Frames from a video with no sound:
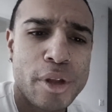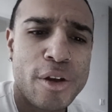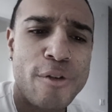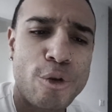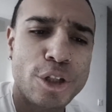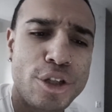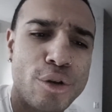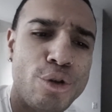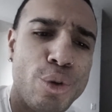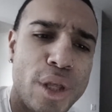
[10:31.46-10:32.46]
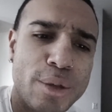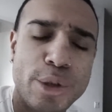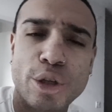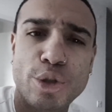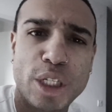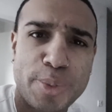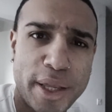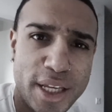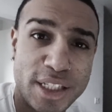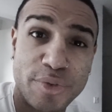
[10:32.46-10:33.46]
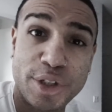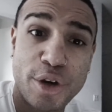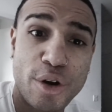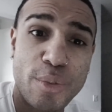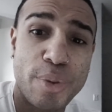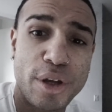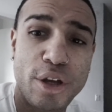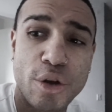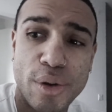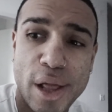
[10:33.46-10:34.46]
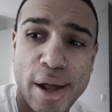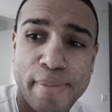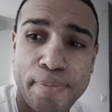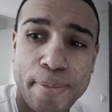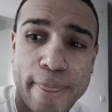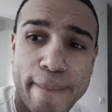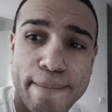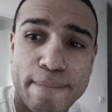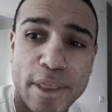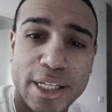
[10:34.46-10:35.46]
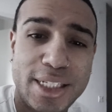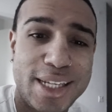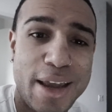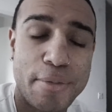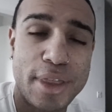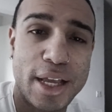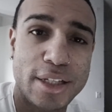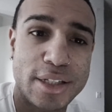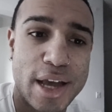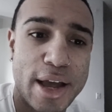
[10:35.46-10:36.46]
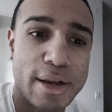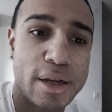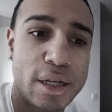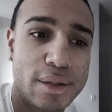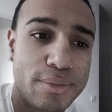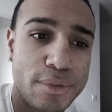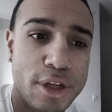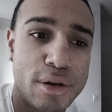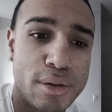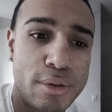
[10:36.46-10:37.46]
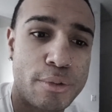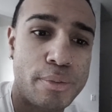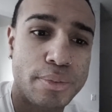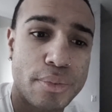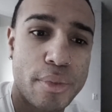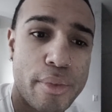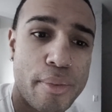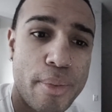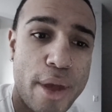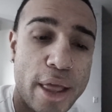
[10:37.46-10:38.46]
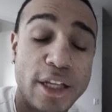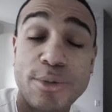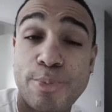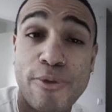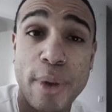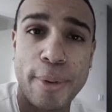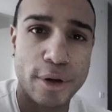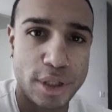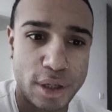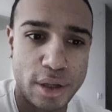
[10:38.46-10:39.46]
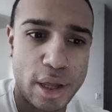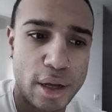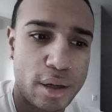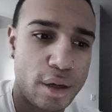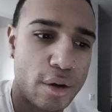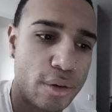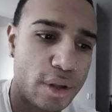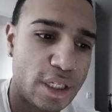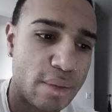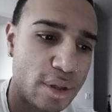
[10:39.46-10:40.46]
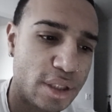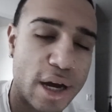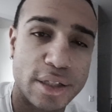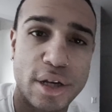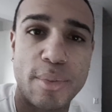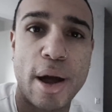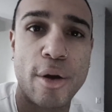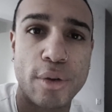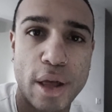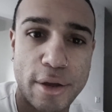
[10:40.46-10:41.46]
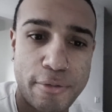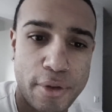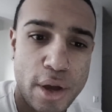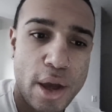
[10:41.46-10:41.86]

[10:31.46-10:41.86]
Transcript: of course, you don't do things because you expect things in return, but you know that the same things that, at least for me personally, like, the same thing that God's done in my own life,